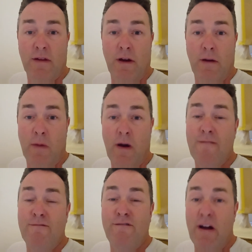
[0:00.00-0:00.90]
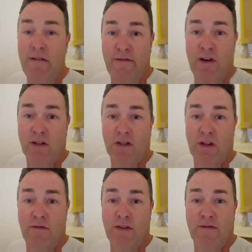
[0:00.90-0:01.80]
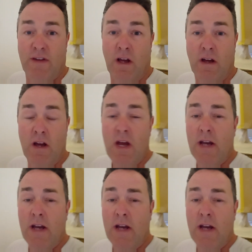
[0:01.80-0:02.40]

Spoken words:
a very fine surface filler.